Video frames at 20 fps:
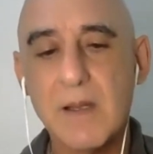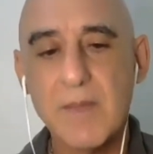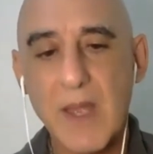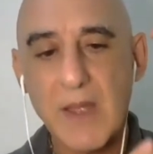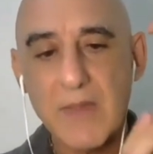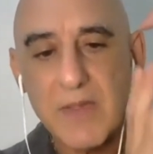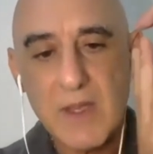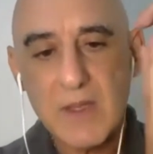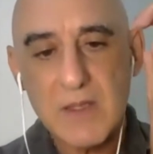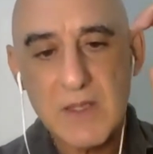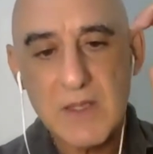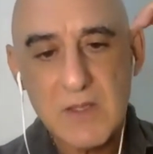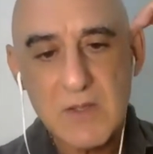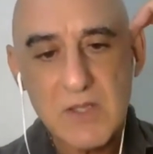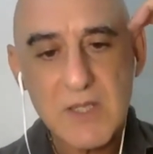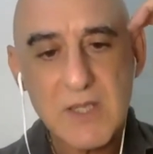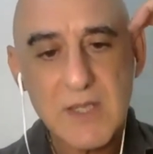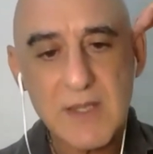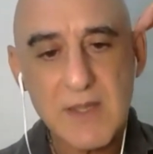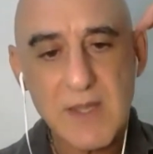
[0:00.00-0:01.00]
And
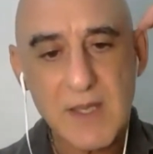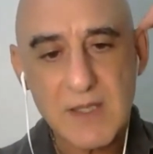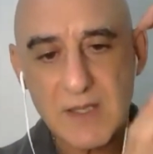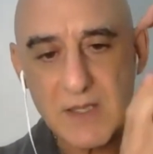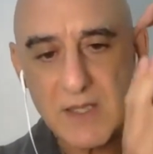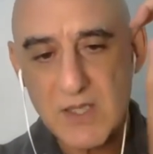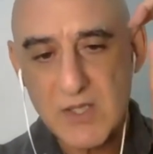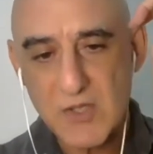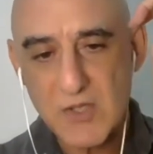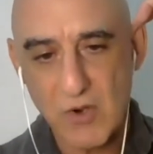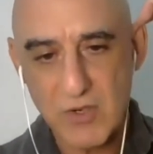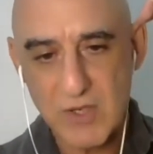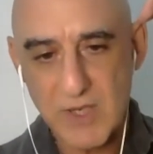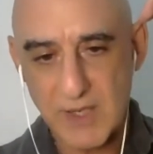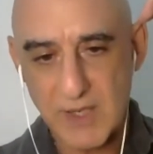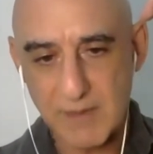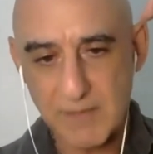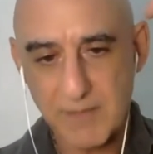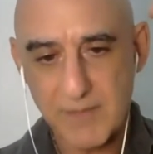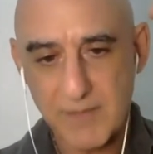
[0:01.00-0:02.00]
usually they're just
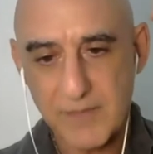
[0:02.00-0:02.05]
stroking.